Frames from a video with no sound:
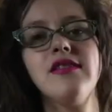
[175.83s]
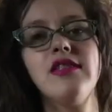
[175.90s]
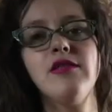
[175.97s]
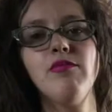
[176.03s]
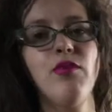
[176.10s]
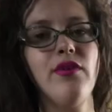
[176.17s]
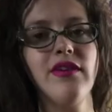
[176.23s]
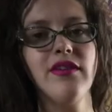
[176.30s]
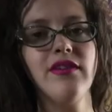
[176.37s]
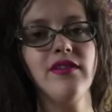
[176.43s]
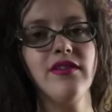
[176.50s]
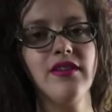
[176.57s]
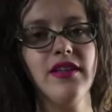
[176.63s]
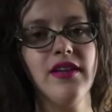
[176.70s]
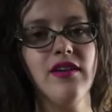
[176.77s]
spoiled
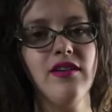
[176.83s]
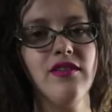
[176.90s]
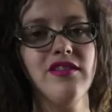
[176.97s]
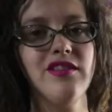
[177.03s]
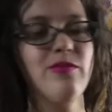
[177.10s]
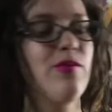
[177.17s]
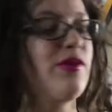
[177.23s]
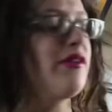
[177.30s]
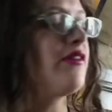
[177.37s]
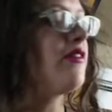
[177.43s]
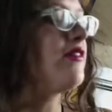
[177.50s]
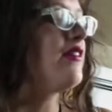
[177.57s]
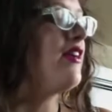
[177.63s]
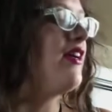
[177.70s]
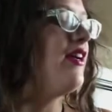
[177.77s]
and get all the
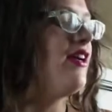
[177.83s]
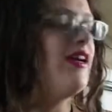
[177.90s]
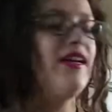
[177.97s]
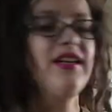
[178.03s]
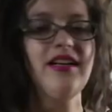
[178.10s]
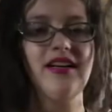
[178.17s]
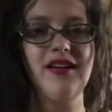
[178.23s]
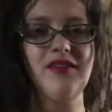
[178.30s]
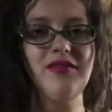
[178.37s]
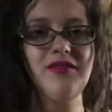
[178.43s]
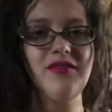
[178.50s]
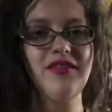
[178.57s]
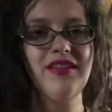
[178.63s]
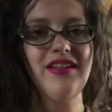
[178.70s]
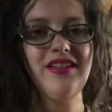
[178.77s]
spoilers. Anyhow,
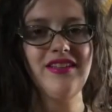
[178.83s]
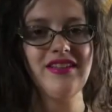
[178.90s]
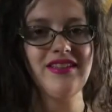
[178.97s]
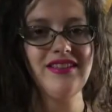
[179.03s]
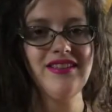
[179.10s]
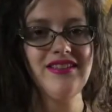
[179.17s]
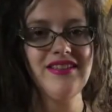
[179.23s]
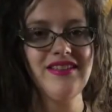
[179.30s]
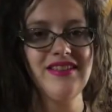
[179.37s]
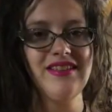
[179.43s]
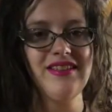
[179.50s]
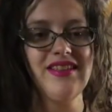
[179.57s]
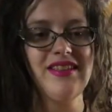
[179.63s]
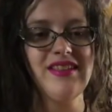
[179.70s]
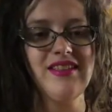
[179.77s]
here it is.
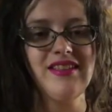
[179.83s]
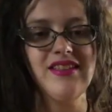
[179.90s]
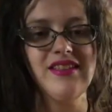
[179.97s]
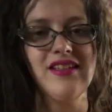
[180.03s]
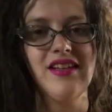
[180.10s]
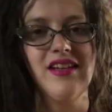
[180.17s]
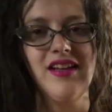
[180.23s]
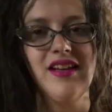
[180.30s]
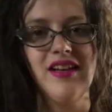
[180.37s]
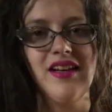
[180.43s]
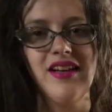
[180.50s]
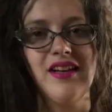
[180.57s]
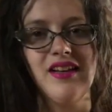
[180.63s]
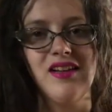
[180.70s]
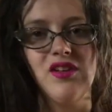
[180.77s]
It's
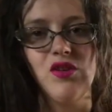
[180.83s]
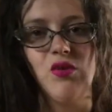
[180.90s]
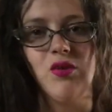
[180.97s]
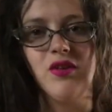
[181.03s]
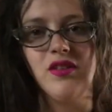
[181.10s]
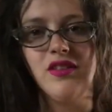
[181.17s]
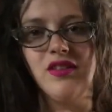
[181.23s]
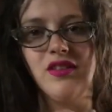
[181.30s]
a quartz